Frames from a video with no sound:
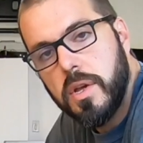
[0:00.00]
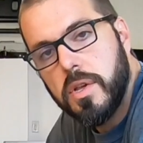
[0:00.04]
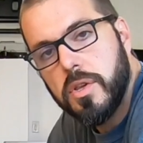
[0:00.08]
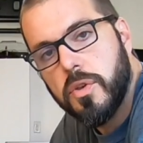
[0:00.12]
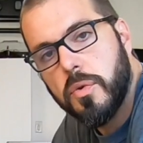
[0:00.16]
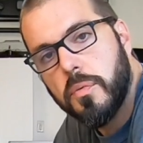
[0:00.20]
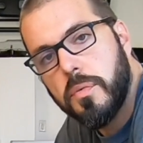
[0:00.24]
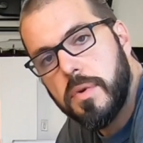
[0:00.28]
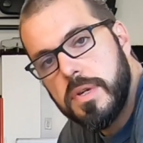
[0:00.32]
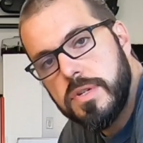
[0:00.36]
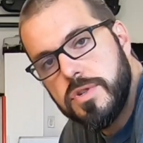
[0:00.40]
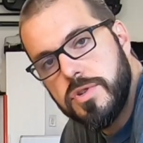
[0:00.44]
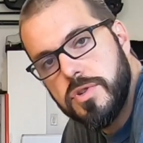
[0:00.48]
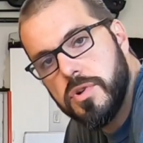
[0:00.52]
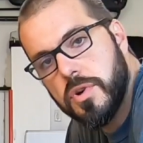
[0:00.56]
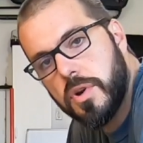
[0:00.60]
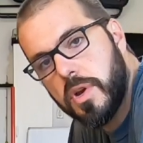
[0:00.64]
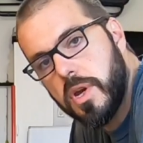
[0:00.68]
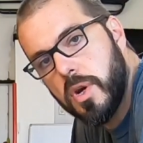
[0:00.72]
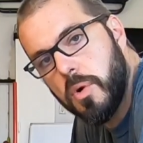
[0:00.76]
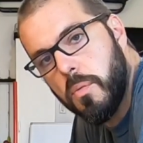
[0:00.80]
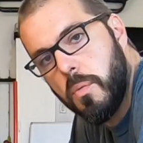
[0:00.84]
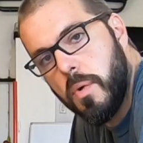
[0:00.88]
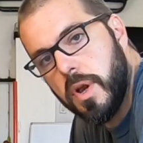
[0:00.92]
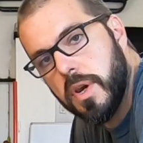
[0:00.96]
The reason you're
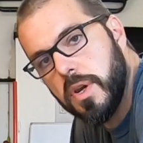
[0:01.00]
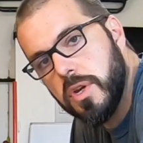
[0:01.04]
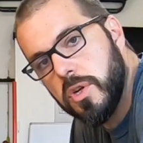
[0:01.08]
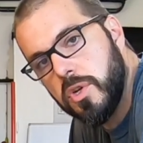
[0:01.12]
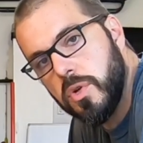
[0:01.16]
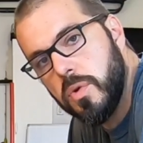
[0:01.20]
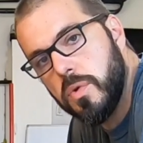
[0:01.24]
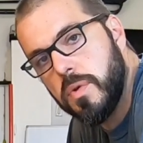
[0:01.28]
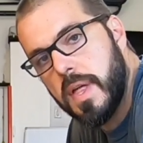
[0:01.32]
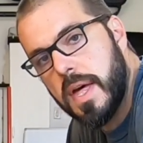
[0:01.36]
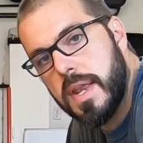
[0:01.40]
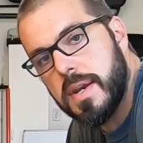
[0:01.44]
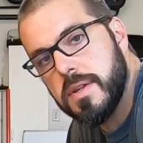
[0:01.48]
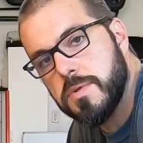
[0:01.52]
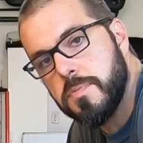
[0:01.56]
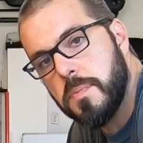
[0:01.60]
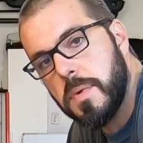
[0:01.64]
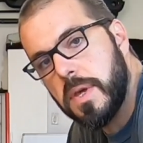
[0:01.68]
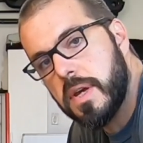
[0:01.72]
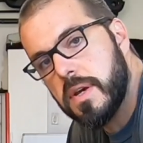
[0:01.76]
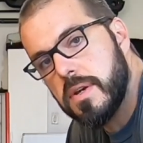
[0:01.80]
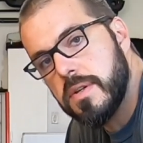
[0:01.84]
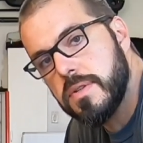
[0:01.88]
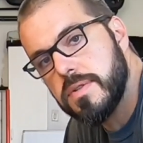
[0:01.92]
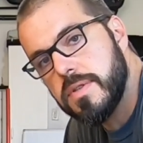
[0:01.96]
gonna wanna do that is
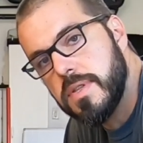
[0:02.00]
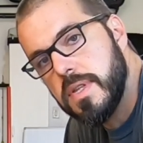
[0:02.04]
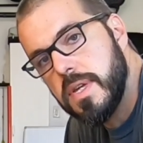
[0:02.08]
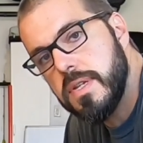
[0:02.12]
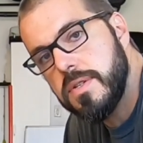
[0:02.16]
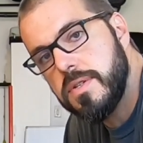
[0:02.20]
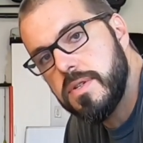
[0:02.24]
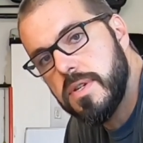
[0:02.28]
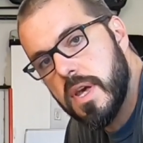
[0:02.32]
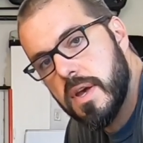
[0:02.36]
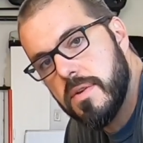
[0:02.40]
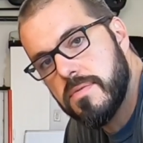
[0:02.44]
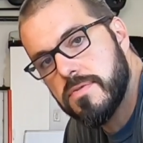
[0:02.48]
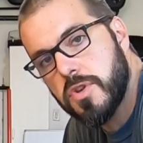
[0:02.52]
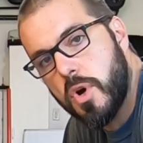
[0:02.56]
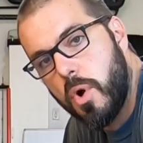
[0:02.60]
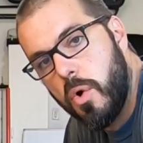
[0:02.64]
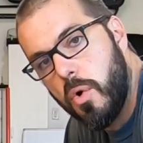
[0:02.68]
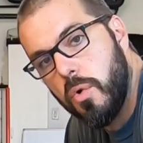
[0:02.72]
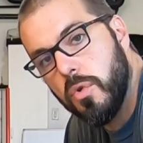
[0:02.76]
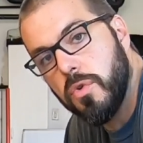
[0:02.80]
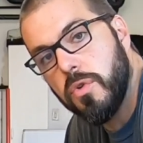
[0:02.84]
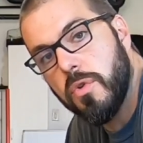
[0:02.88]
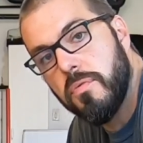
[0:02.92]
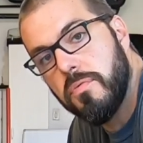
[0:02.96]
because these diffs
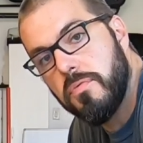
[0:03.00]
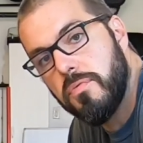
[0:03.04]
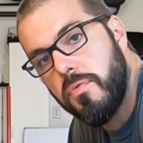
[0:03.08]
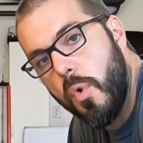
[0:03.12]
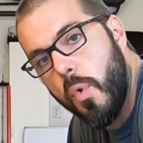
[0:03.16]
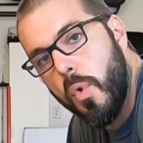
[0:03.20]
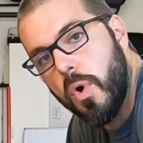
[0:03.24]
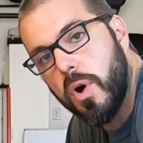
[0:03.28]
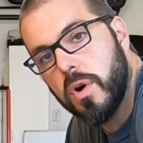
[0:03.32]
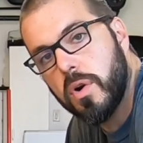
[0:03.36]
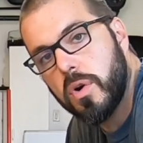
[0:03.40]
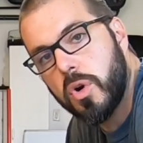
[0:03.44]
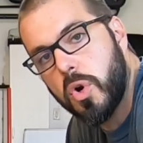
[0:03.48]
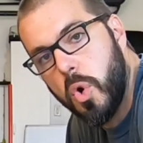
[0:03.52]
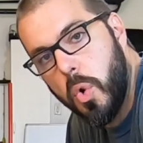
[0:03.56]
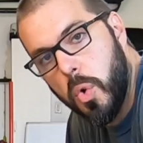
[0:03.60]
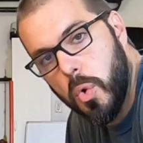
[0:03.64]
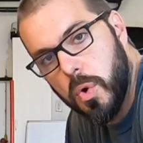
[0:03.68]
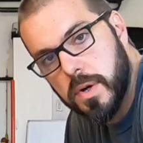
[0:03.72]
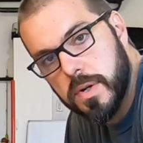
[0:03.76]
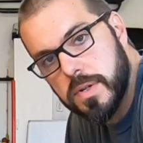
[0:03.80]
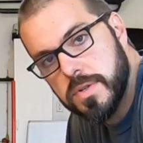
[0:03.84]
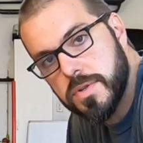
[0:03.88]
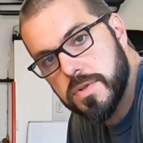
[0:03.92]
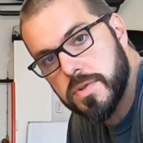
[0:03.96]
hold 4
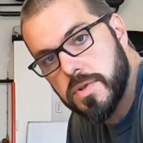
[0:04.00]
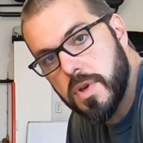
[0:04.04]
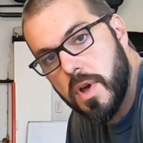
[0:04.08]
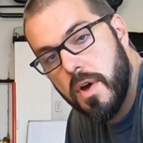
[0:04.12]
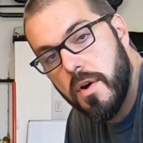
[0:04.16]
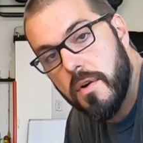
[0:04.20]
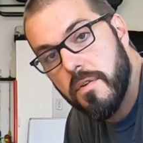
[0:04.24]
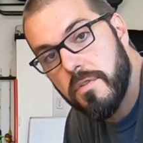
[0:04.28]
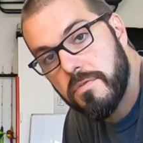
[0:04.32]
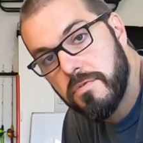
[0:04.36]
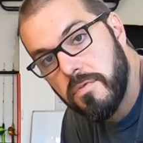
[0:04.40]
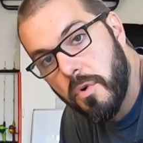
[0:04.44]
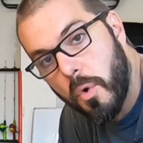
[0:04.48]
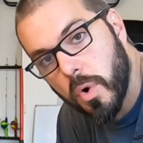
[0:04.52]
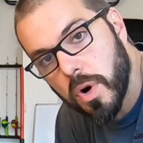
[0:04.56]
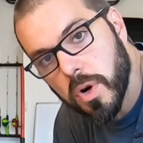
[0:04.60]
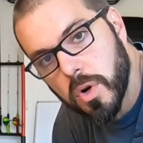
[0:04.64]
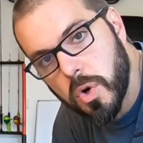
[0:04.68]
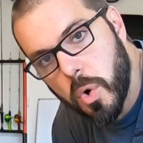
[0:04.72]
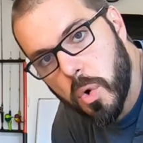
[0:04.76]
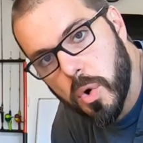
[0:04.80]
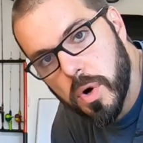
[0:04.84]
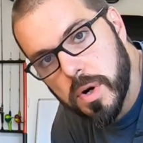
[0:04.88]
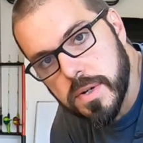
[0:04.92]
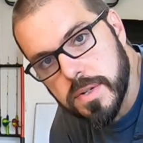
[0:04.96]
quarts. 4
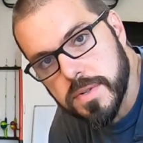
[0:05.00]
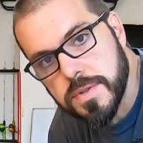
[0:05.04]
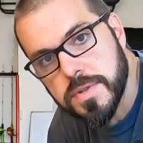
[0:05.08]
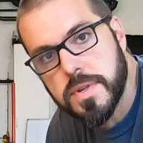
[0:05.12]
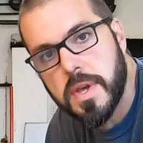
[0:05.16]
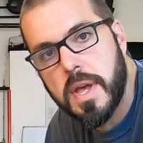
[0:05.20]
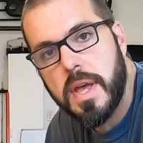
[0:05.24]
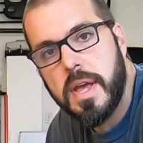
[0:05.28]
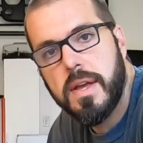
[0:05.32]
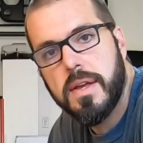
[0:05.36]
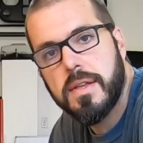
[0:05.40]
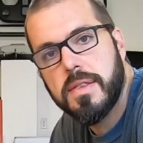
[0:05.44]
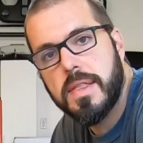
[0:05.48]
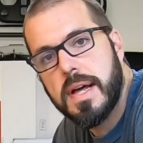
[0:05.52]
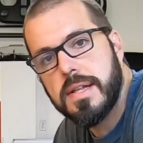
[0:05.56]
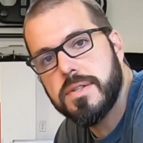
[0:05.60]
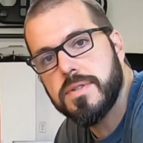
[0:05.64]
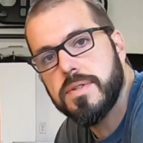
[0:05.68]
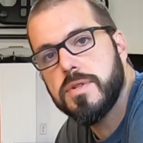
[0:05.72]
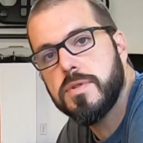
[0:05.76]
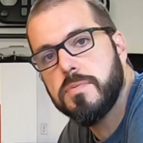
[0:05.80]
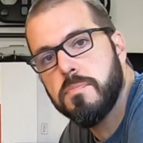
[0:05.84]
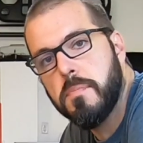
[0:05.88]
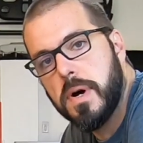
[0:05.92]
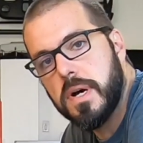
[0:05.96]
quarts! That's
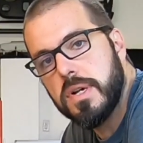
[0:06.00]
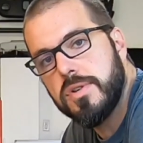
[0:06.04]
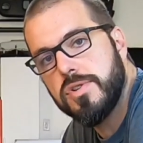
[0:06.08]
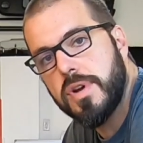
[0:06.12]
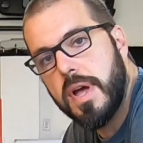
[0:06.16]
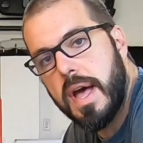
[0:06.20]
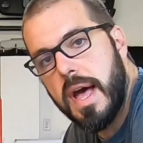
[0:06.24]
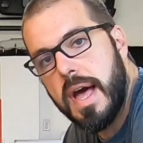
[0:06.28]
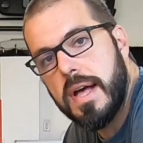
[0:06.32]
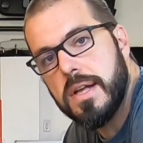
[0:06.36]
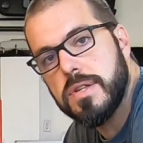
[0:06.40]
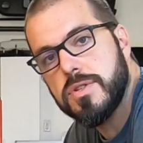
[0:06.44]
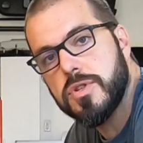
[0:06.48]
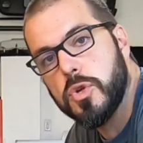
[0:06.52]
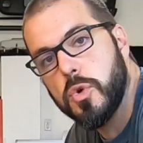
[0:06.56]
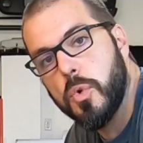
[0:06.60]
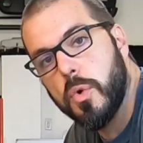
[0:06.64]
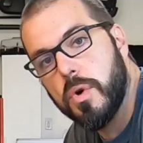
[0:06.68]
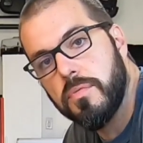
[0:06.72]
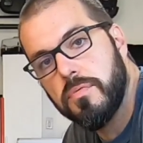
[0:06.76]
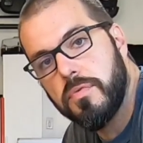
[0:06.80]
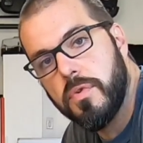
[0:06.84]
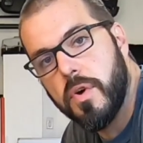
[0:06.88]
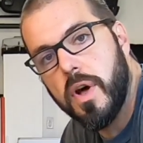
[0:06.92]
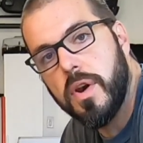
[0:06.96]
as much as
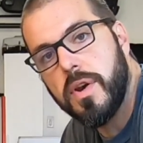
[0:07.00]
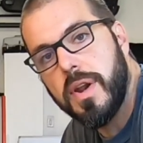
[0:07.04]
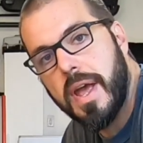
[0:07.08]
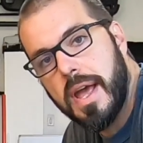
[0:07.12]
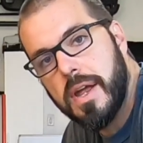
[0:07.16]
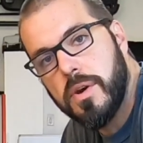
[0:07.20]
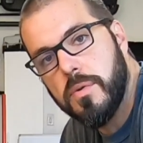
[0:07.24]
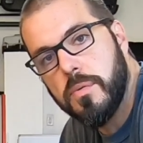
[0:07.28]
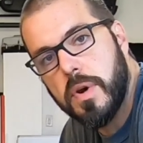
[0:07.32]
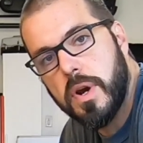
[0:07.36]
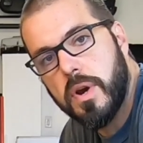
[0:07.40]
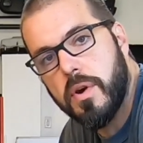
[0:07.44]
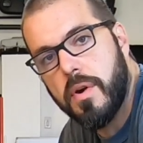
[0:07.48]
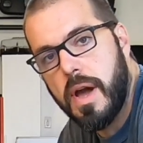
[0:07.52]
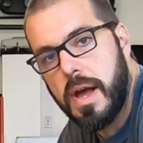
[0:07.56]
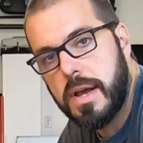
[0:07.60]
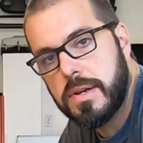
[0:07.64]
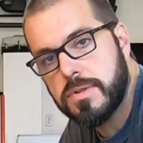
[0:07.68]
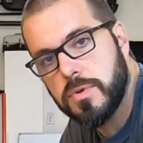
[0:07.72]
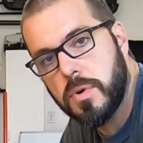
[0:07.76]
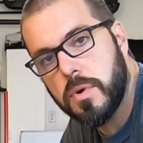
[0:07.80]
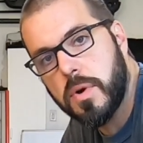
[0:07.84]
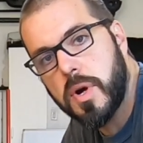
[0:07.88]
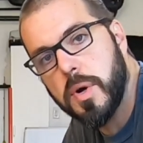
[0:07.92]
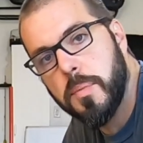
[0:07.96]
your front and rear
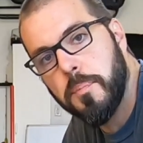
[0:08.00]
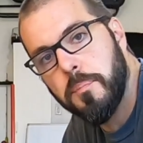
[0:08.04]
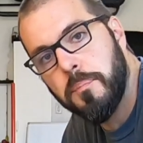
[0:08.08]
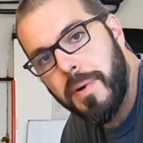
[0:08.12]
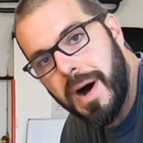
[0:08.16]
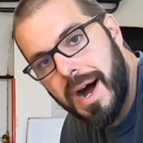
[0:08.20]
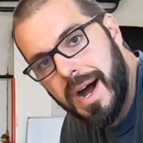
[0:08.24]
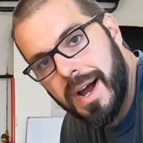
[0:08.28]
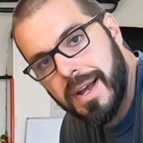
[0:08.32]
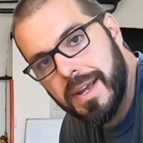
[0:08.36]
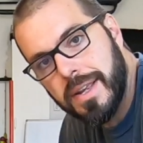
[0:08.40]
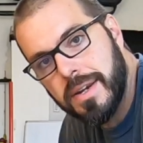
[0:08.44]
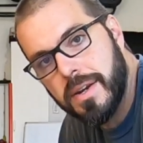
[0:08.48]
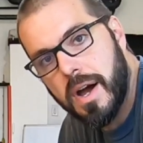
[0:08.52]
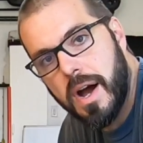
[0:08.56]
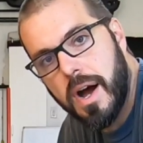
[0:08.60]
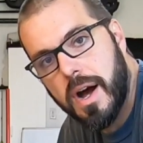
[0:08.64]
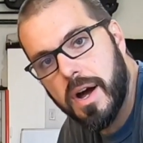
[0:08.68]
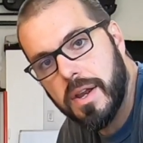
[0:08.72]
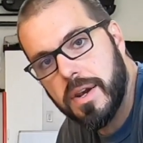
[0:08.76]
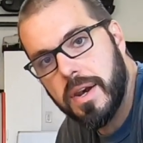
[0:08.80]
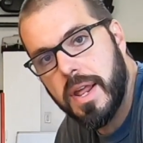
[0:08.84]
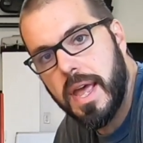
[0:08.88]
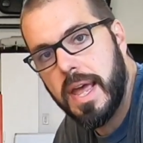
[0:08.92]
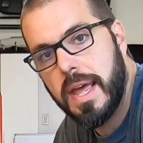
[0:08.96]
axle combined
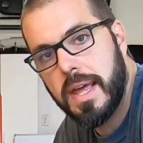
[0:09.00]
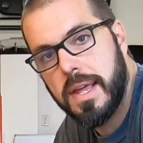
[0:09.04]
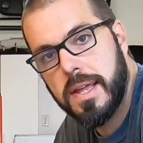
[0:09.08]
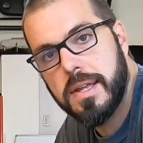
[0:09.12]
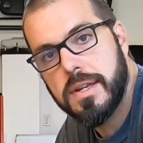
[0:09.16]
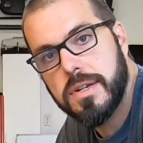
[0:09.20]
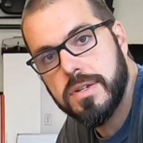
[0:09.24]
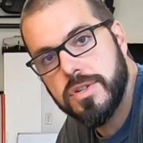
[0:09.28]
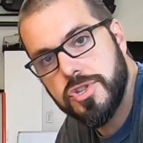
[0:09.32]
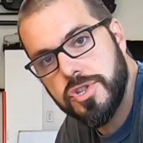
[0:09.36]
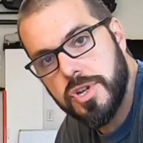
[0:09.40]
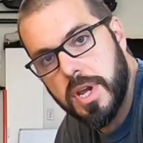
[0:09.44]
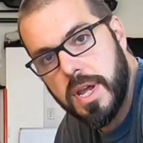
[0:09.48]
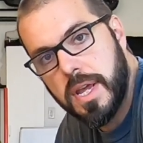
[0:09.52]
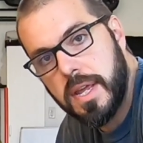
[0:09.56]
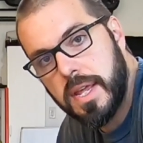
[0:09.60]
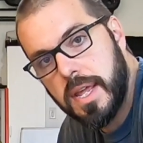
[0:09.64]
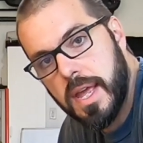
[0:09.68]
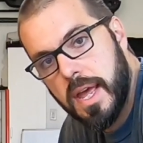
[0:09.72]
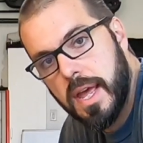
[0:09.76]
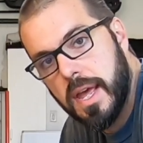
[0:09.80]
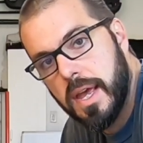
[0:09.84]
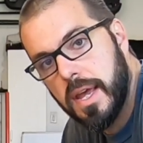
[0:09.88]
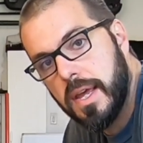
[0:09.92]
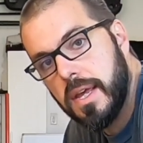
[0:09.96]
on a
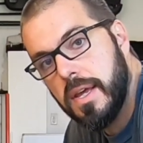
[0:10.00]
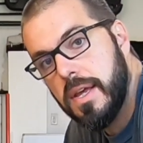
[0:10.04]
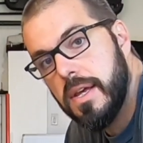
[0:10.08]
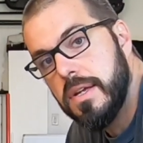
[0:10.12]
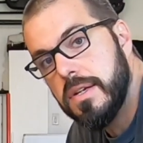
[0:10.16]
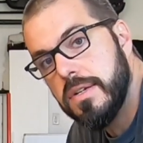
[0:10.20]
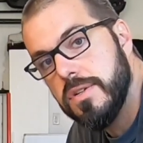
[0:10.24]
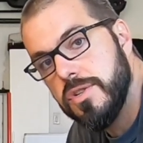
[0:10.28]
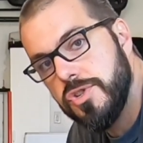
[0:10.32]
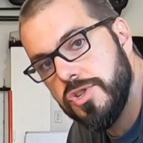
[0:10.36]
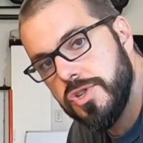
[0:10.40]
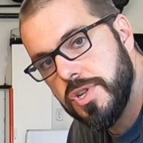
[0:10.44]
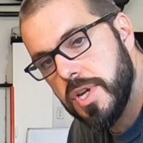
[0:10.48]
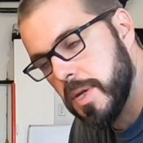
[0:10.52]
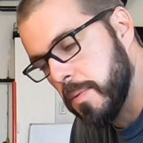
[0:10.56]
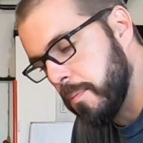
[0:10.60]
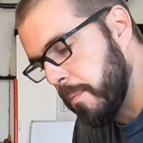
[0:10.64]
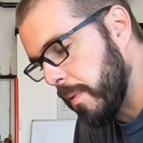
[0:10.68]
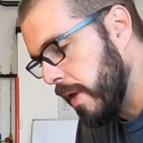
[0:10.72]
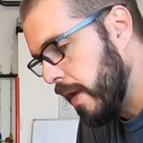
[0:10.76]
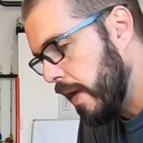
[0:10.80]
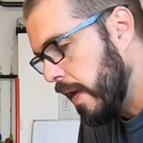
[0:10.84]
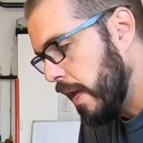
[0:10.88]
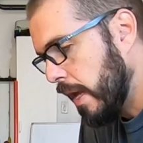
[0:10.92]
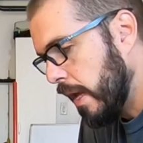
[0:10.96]
JK
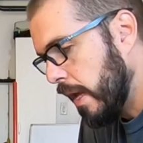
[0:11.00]
Jeep.